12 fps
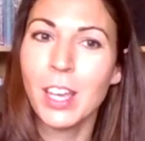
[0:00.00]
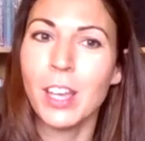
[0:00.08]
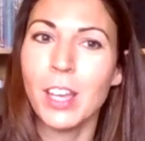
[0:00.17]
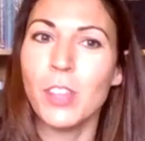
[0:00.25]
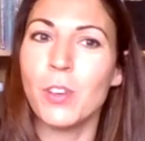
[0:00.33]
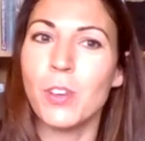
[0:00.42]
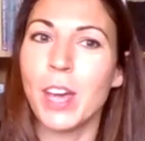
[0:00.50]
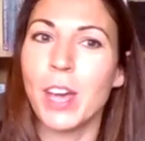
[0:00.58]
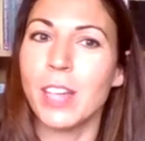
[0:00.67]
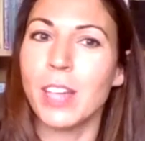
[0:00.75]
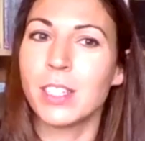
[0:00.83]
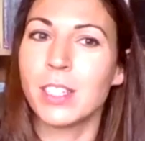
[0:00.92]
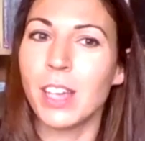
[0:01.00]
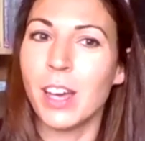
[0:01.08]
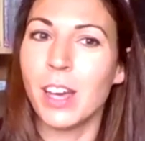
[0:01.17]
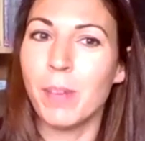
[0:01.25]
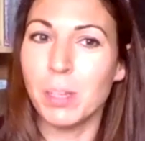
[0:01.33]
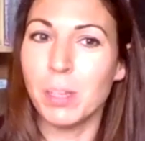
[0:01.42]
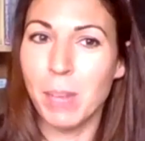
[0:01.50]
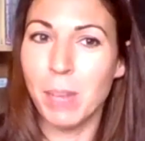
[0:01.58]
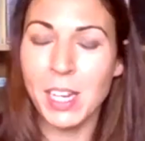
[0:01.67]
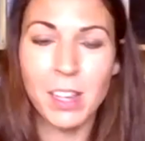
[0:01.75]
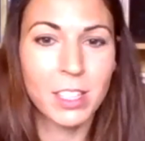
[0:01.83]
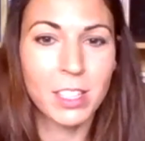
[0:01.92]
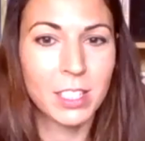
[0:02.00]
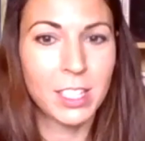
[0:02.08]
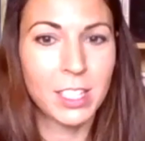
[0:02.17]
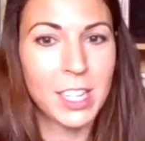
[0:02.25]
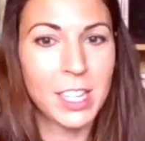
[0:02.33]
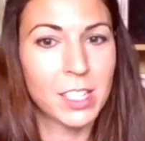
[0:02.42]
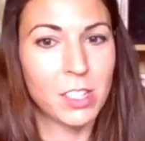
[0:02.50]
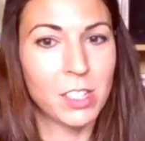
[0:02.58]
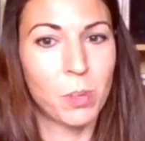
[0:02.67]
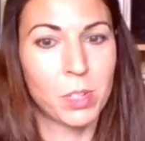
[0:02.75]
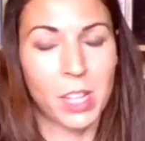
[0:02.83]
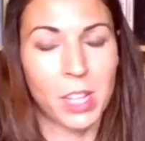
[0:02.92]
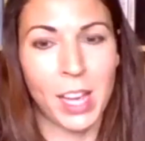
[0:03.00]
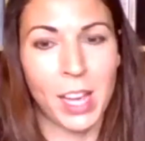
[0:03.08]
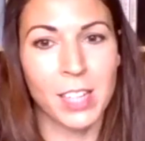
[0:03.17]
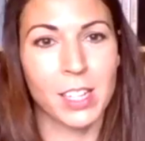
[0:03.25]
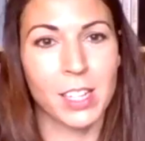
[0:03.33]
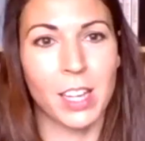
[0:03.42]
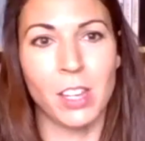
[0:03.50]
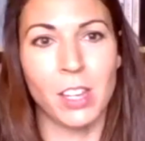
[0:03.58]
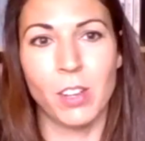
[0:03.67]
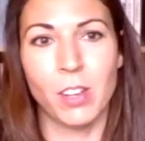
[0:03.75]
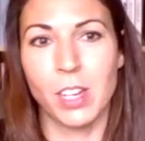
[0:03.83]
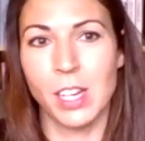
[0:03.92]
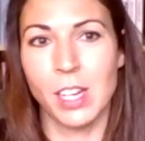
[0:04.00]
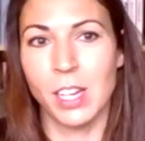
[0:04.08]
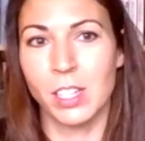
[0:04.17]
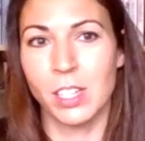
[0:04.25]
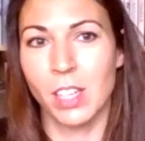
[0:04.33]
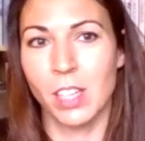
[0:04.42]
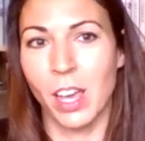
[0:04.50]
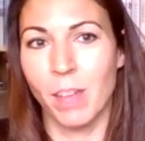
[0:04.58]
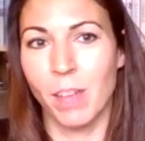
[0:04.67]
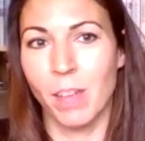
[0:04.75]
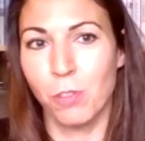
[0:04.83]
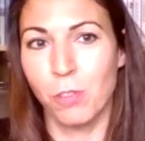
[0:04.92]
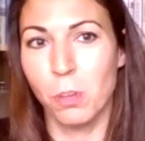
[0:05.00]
you get as many nuts and seeds as you want to add, and you can add fruit.